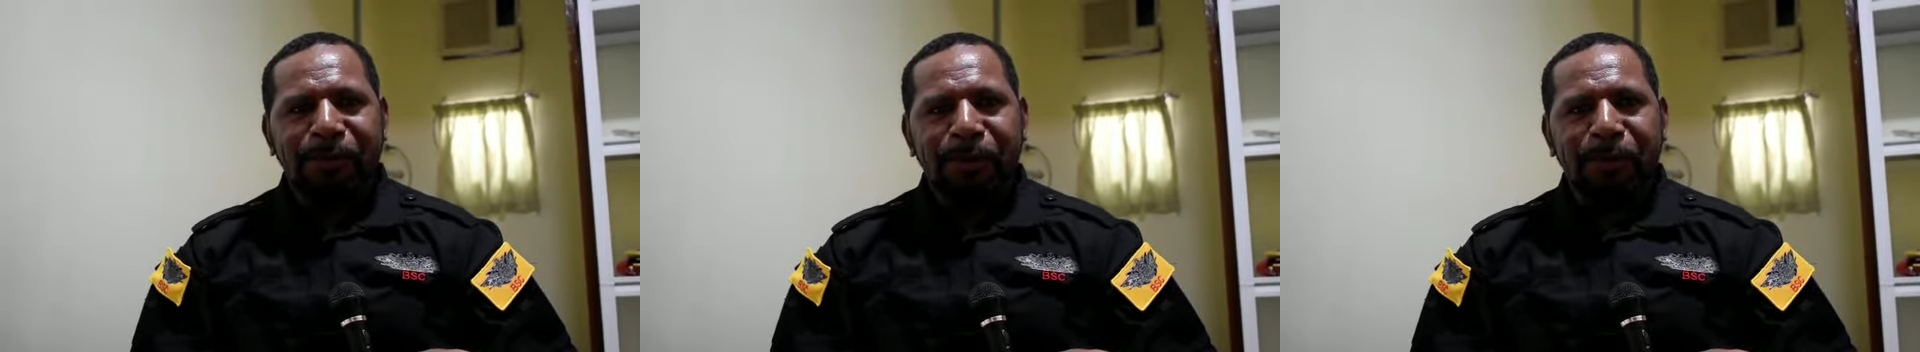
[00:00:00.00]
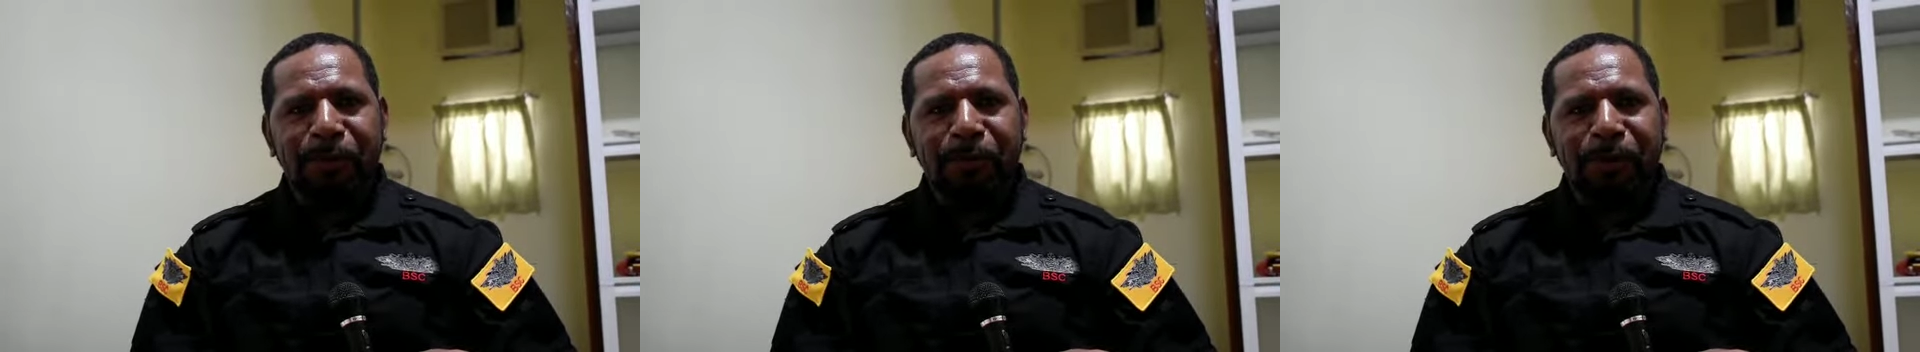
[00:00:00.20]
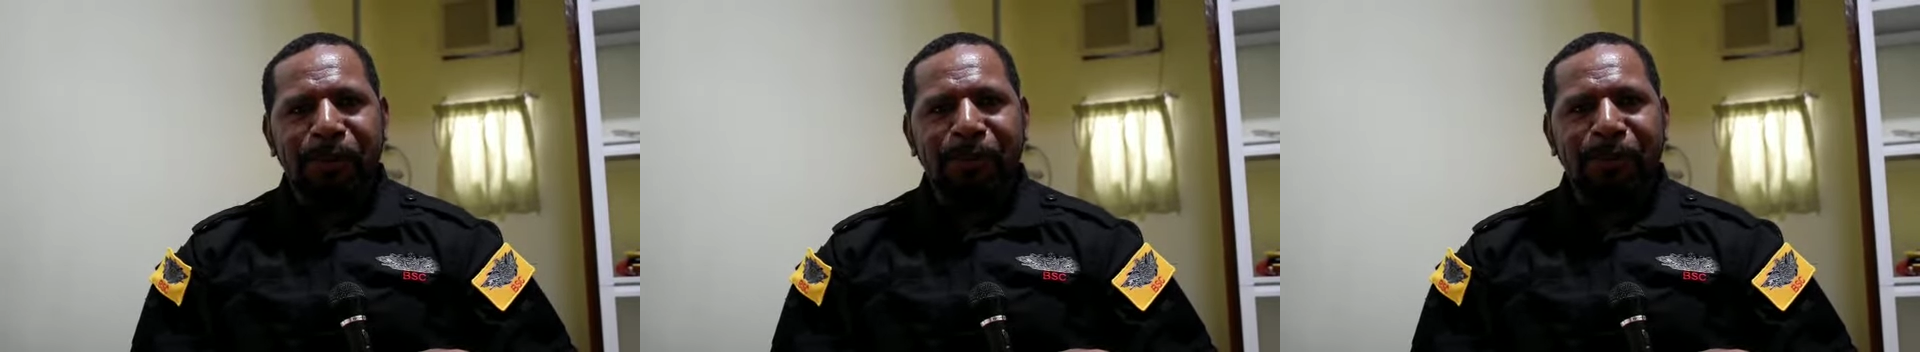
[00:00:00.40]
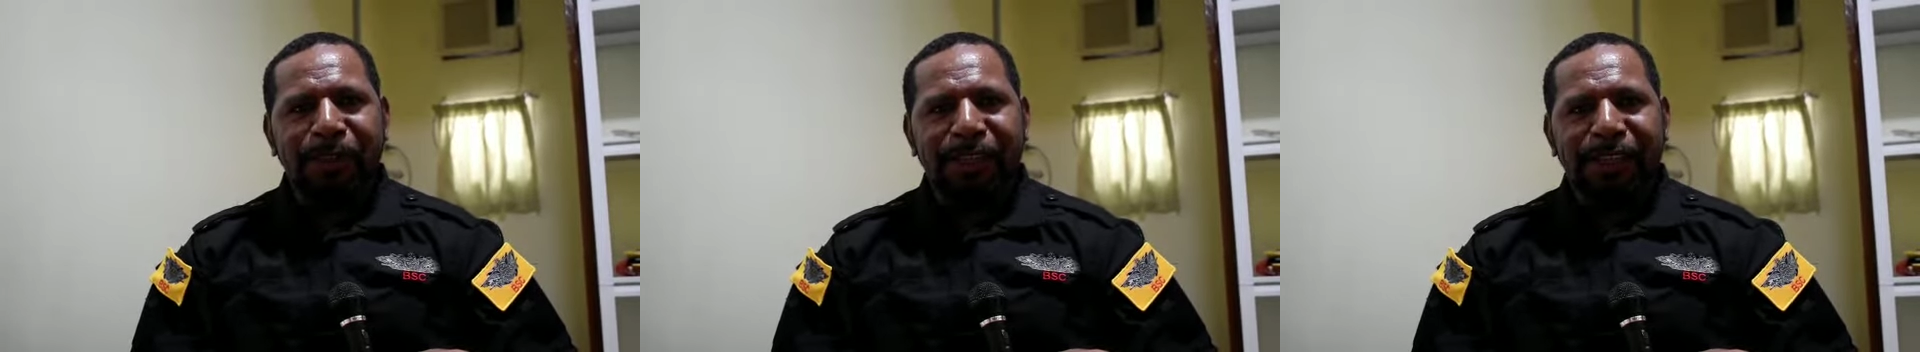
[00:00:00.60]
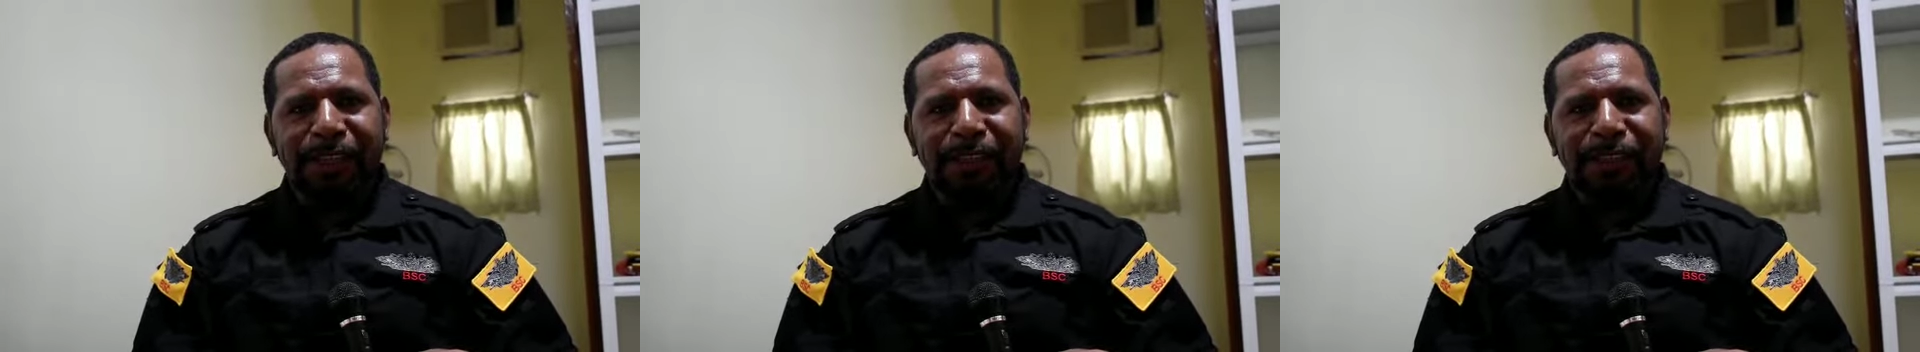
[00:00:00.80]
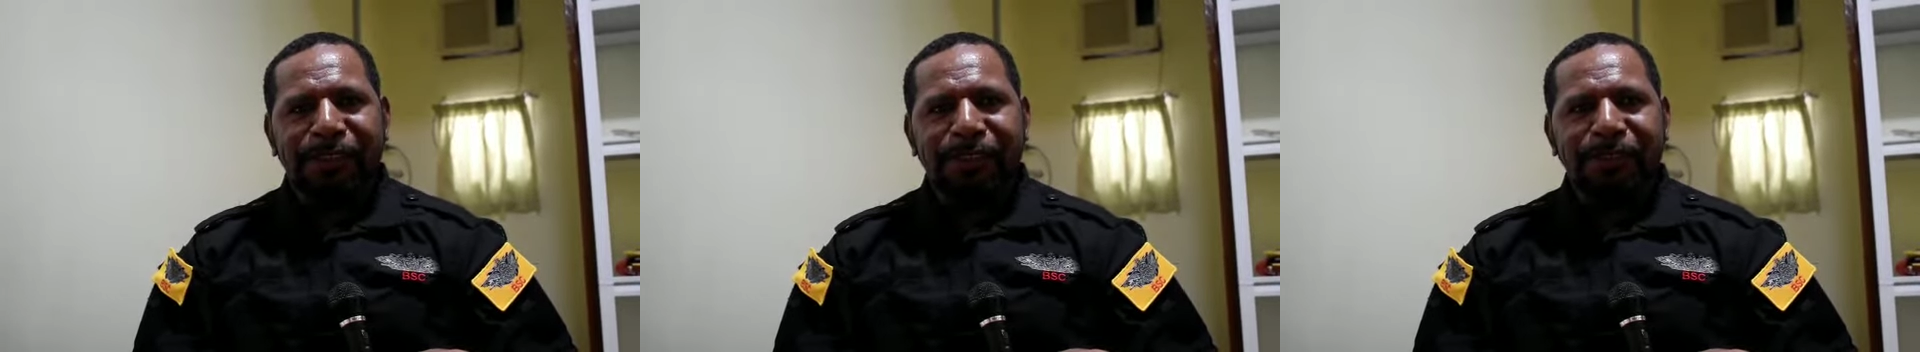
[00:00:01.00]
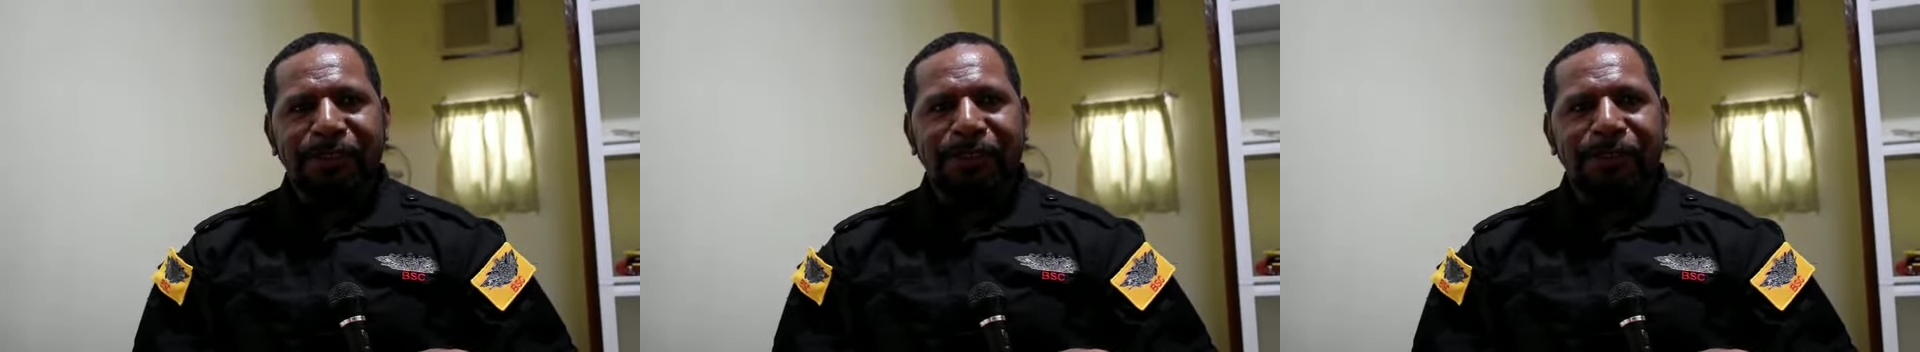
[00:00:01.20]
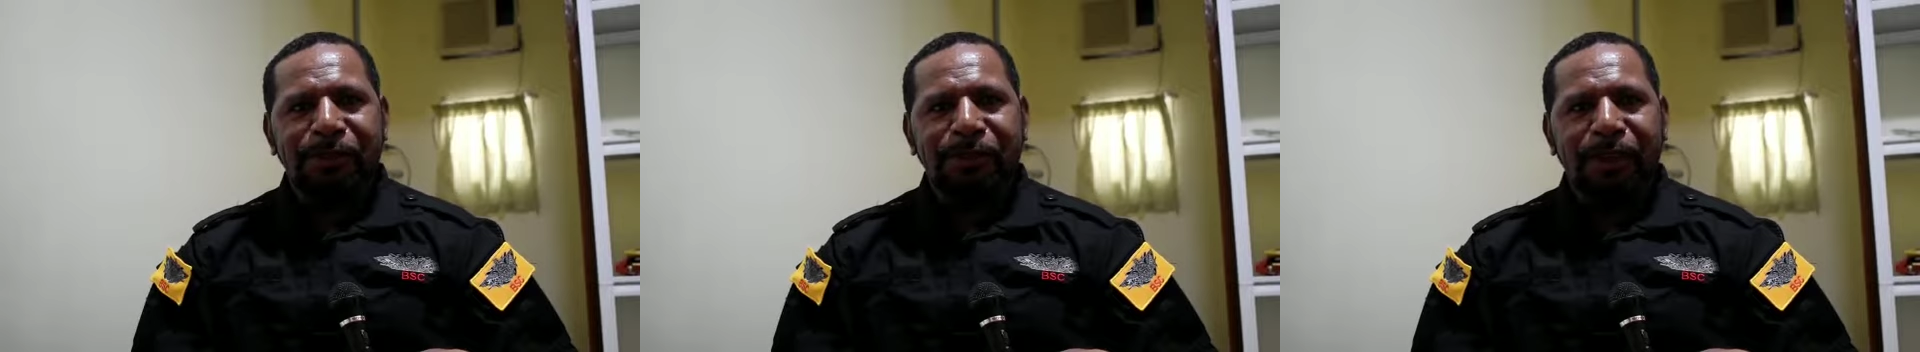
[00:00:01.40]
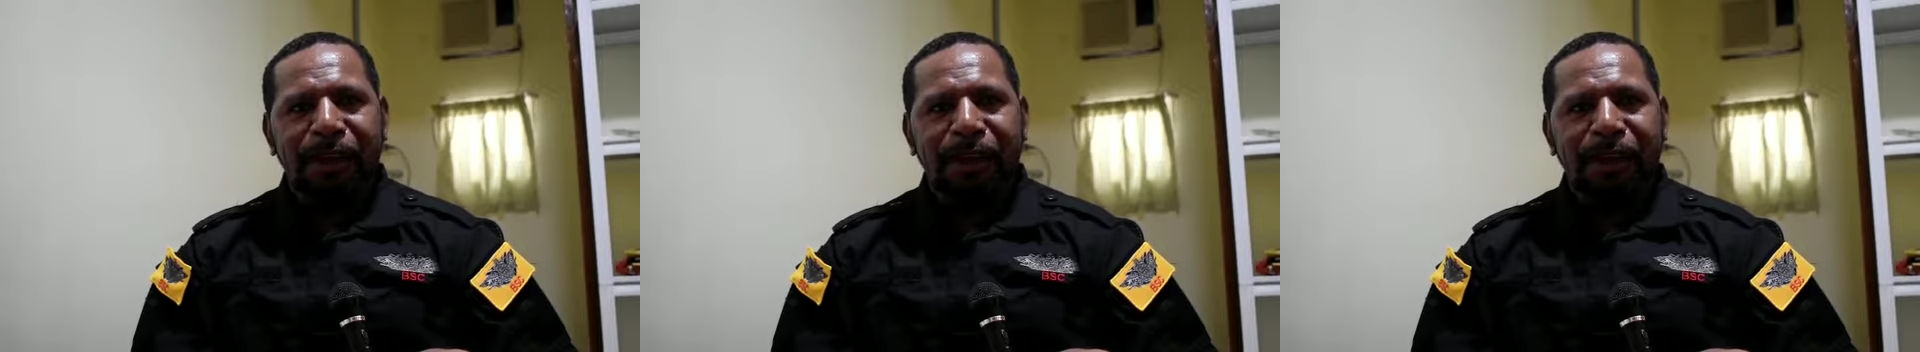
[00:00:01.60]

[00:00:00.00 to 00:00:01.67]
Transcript: we will be doing is